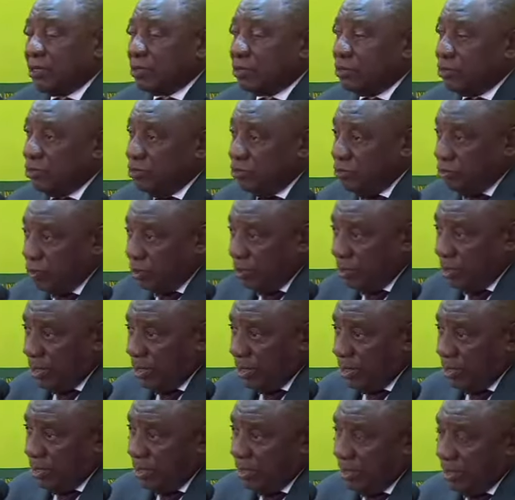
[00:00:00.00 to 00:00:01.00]
to
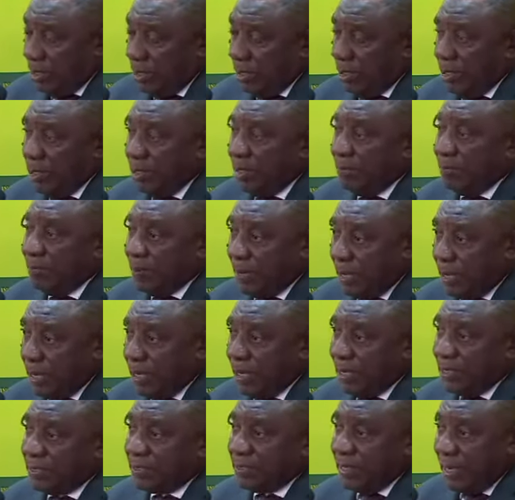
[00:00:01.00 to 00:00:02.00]
join in the
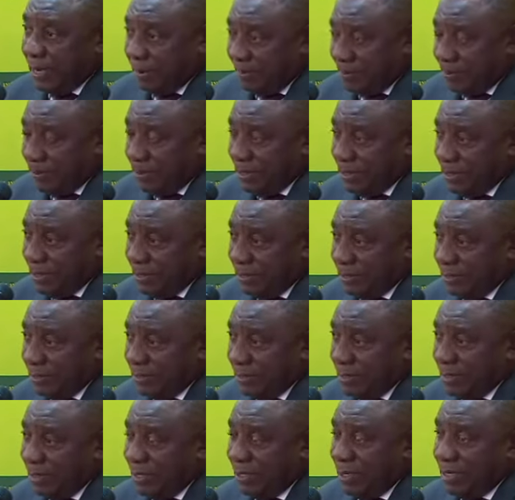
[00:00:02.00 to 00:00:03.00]
prayers
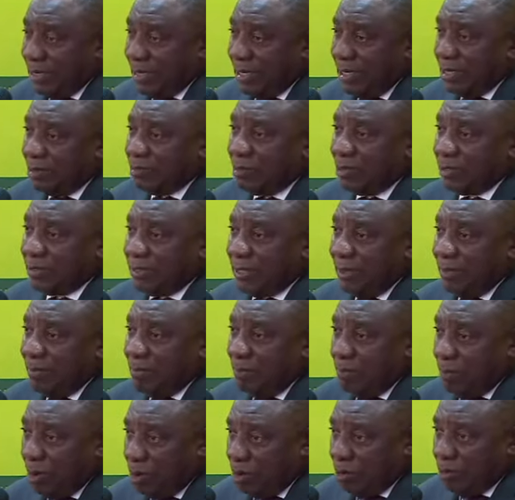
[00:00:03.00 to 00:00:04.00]
upstairs. It was a
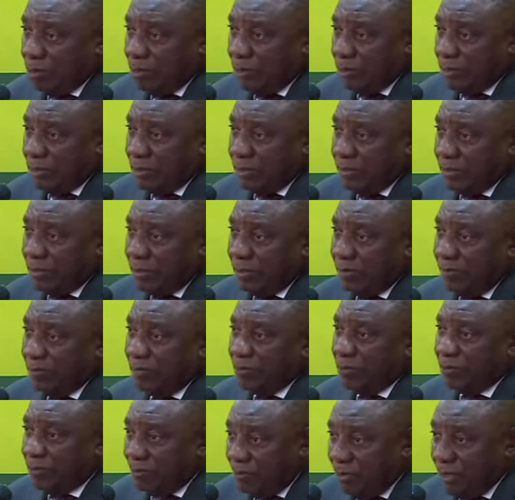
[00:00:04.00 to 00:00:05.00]
most
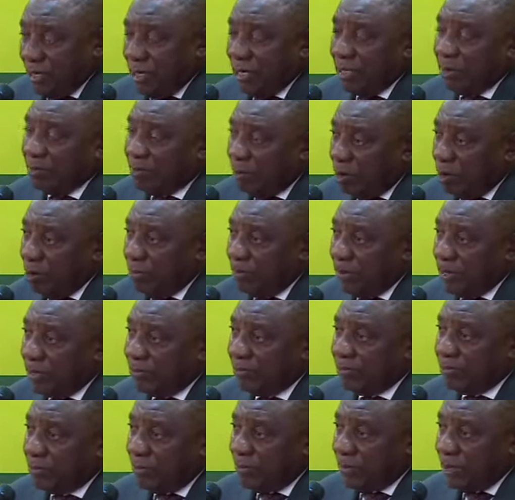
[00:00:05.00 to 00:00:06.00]
fulfilling moment
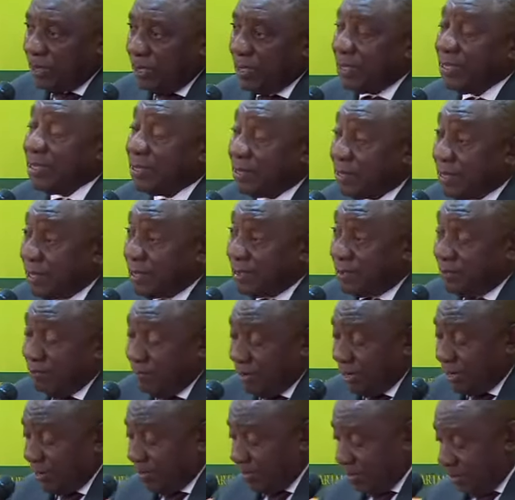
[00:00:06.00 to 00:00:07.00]
for me. Thank you
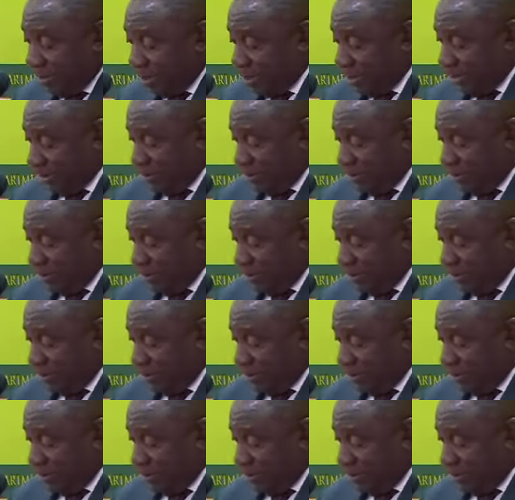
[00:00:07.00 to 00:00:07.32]
very much.